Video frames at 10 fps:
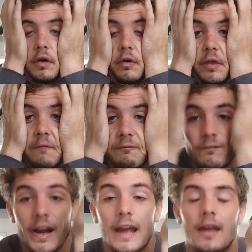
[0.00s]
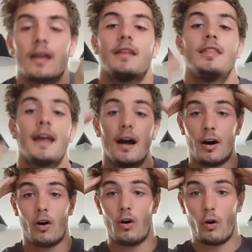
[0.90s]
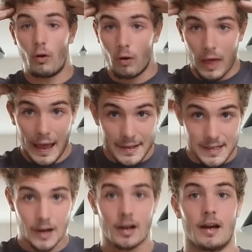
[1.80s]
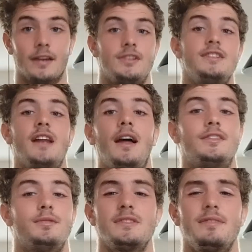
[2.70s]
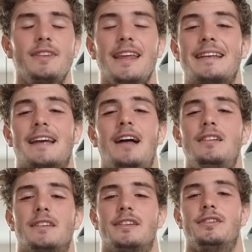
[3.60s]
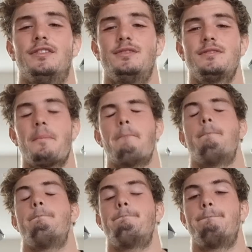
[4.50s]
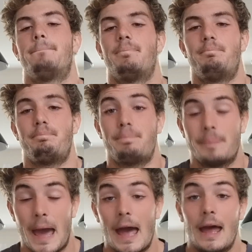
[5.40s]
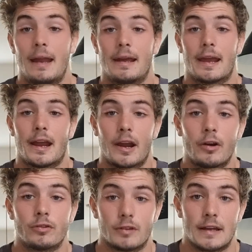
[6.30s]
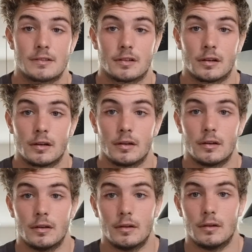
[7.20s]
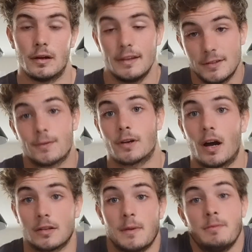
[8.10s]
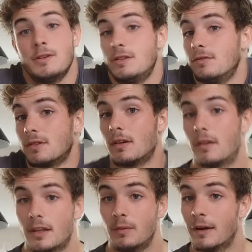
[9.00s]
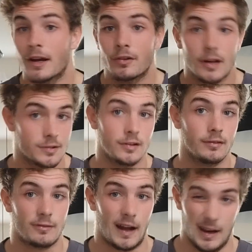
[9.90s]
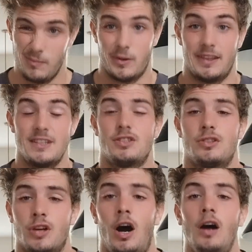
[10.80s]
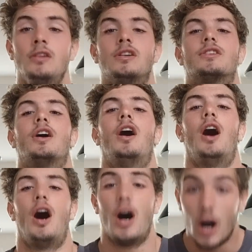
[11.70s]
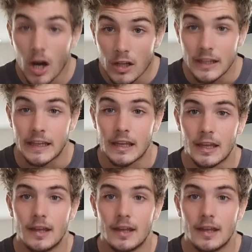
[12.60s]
Who the frick? Like a whole ass haircut, and she wasn't even like talented, dude. She was a bad hairdresser, at least for dogs. Maybe she was a human hairdresser and fine, but this dog looked ugly,